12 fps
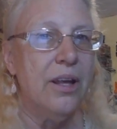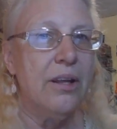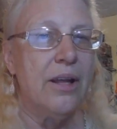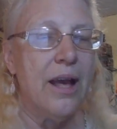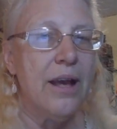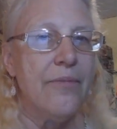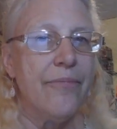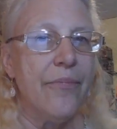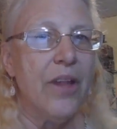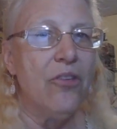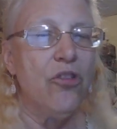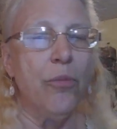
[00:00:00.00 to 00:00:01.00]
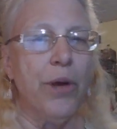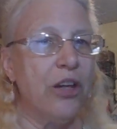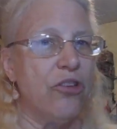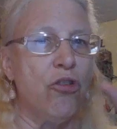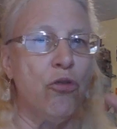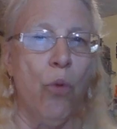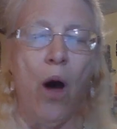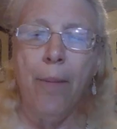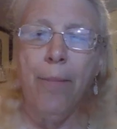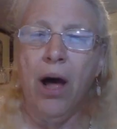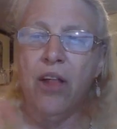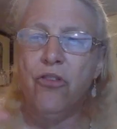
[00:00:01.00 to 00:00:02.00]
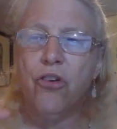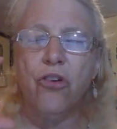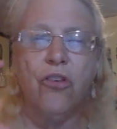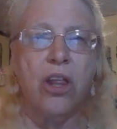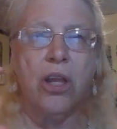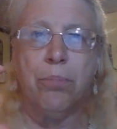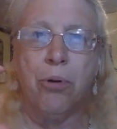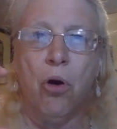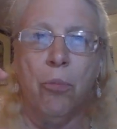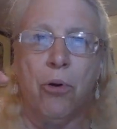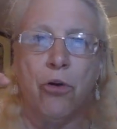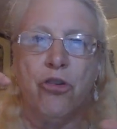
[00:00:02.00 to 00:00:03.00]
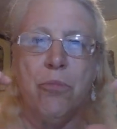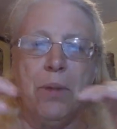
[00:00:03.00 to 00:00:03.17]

Okay? So we got the swamp monsters and the pro-abortion